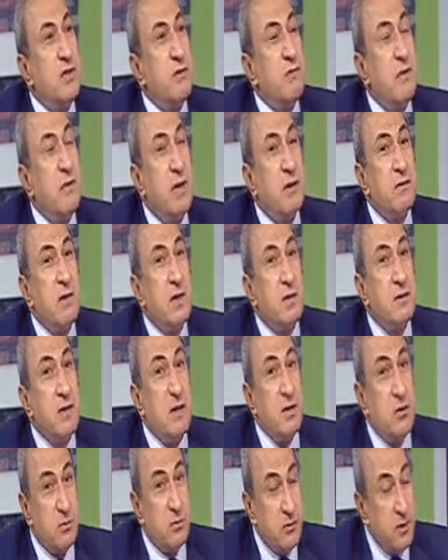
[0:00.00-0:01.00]
fact that
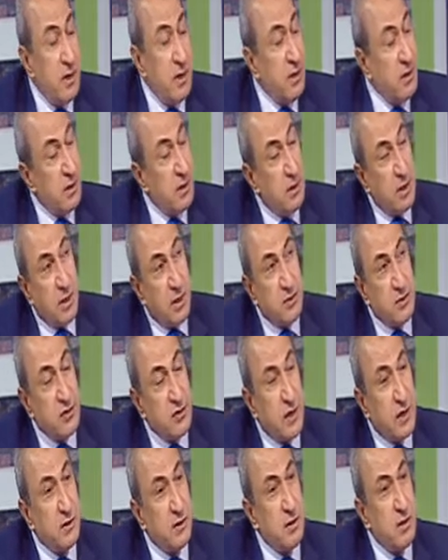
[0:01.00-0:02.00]
I could really
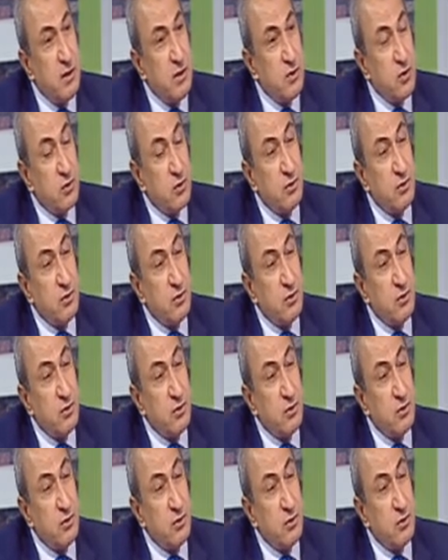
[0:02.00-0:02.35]
understand in his own